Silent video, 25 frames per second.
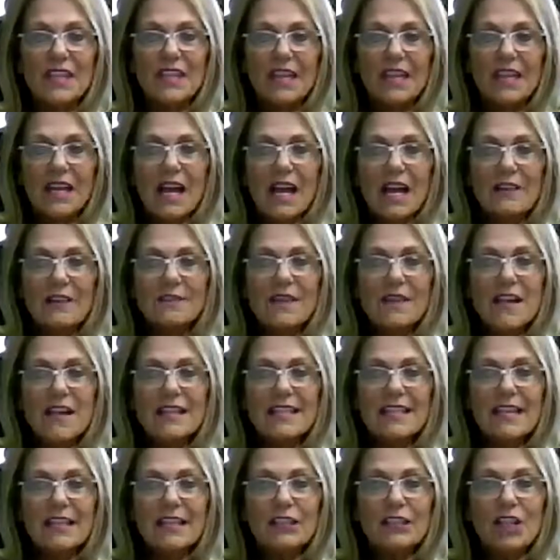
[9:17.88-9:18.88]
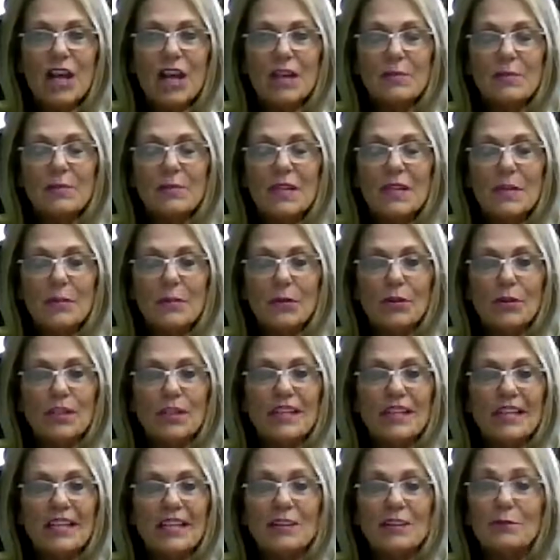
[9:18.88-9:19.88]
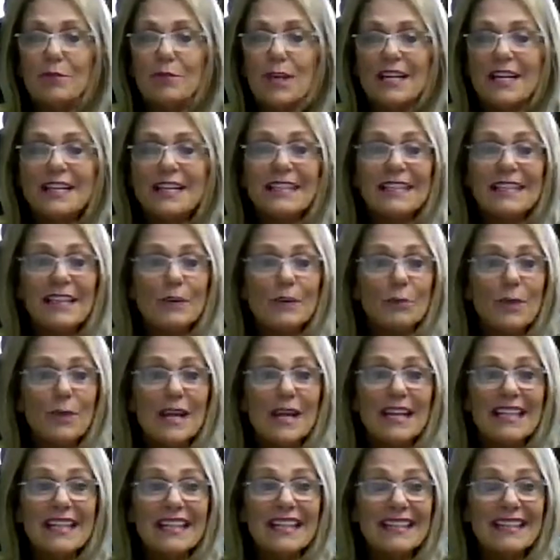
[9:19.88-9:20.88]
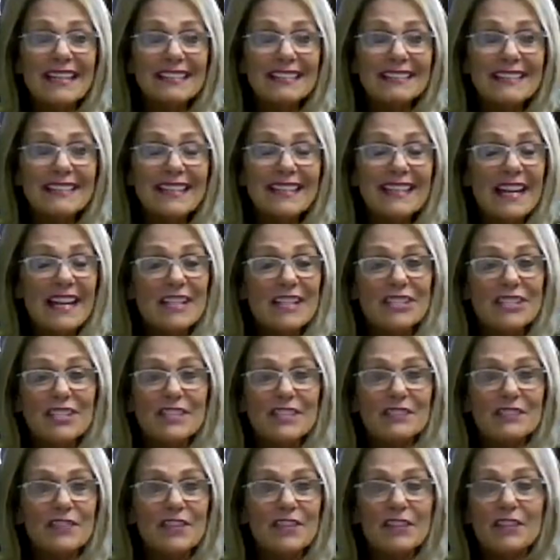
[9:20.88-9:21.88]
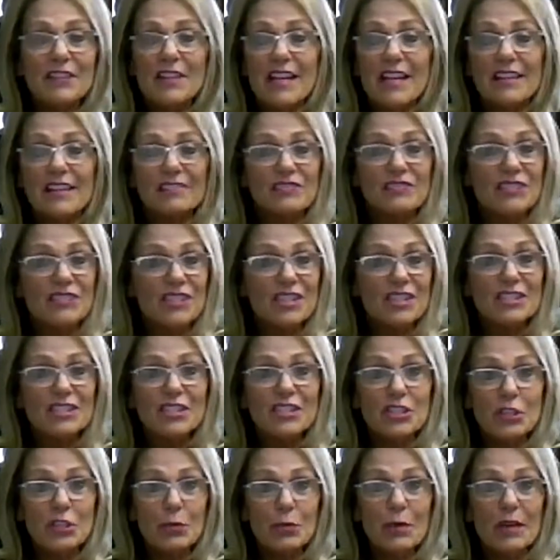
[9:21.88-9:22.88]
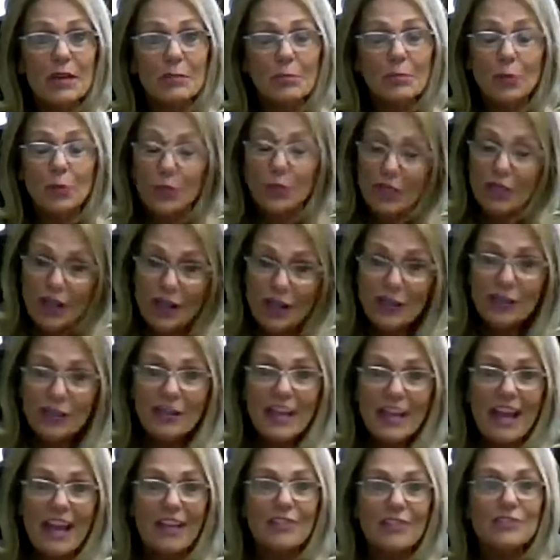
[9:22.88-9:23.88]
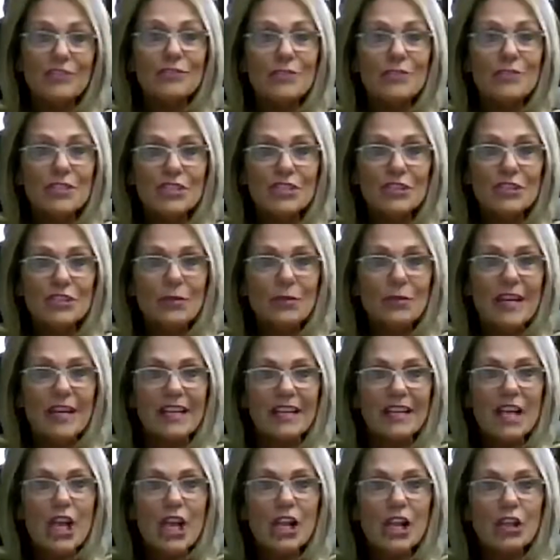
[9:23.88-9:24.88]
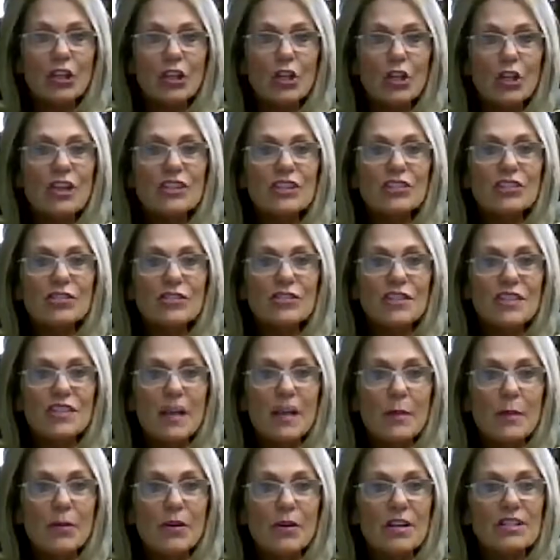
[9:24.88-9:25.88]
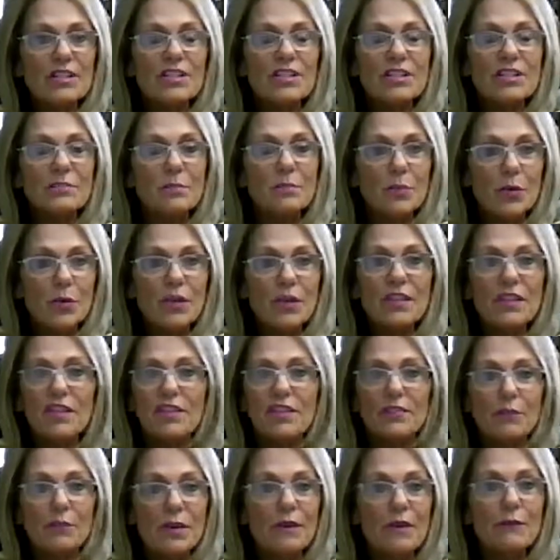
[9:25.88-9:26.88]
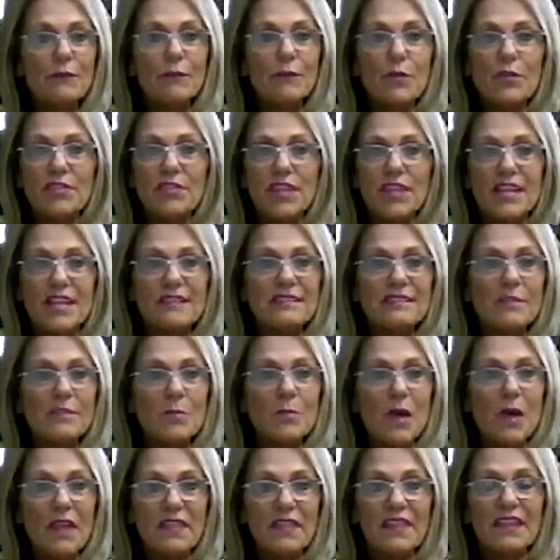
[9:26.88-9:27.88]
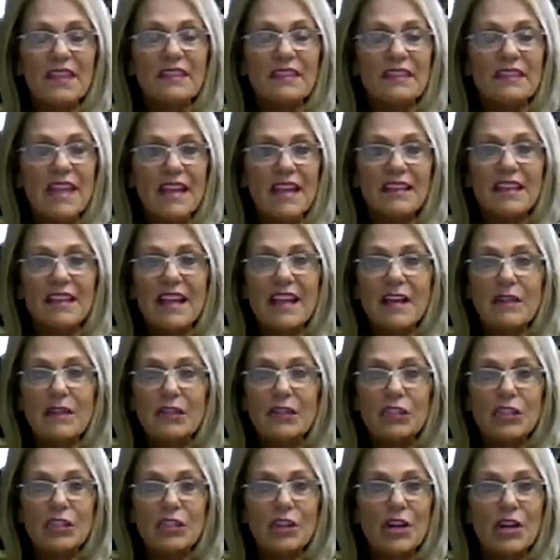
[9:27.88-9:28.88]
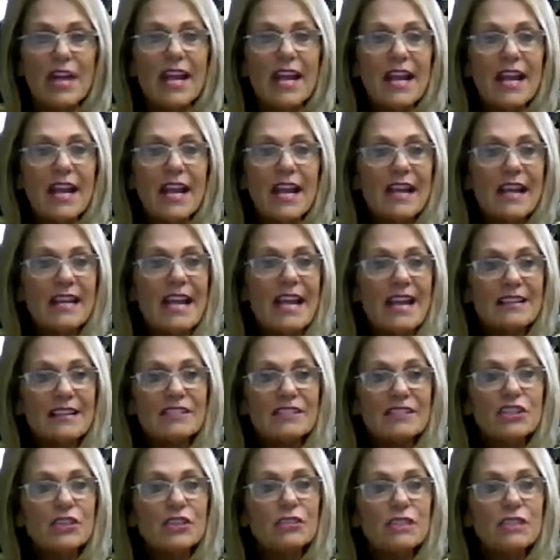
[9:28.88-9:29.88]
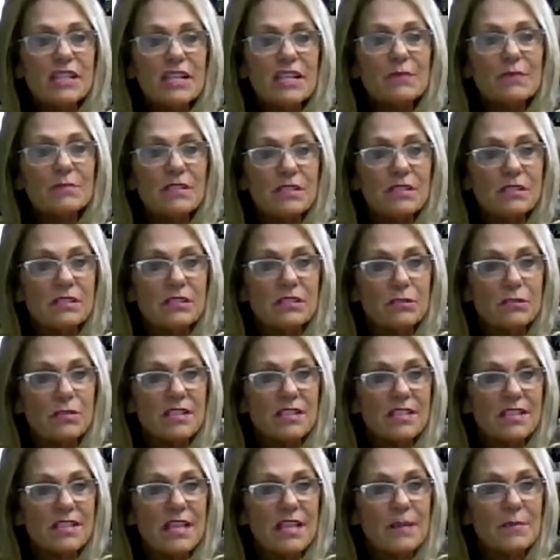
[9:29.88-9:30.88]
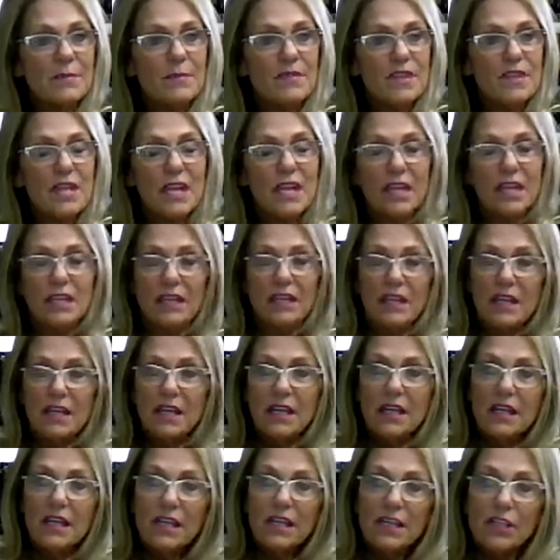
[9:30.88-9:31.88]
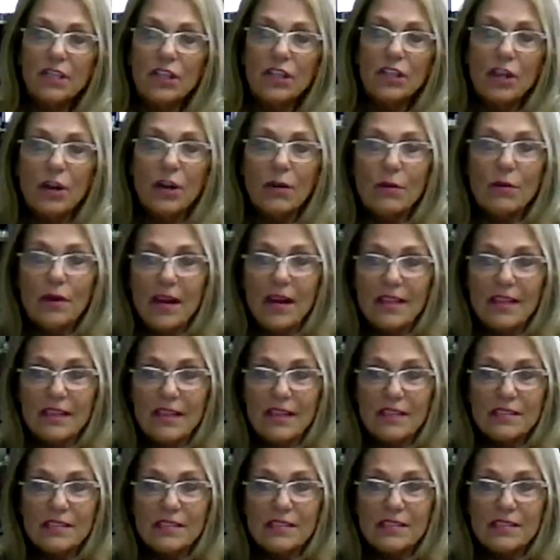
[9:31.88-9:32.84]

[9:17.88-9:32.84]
I find that a lot of people are getting ready to get ready. And I just feel like, just do it. Put it on your calendar and do it. Look at your summer and just put three or four things a month in that calendar and ask your teams to do the same thing. You know, I think it's